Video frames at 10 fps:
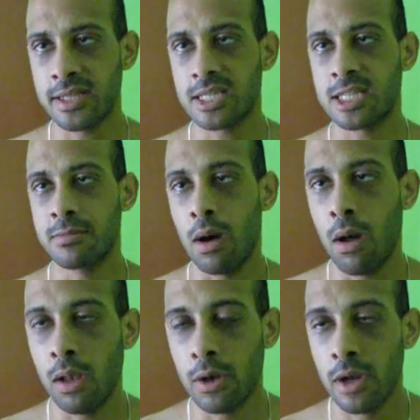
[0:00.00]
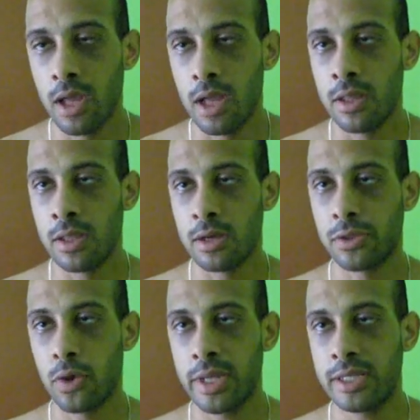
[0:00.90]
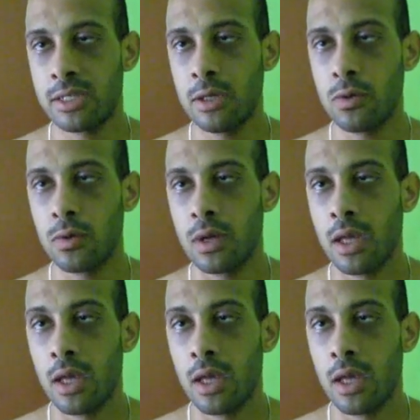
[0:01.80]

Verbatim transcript: smaller than a 32.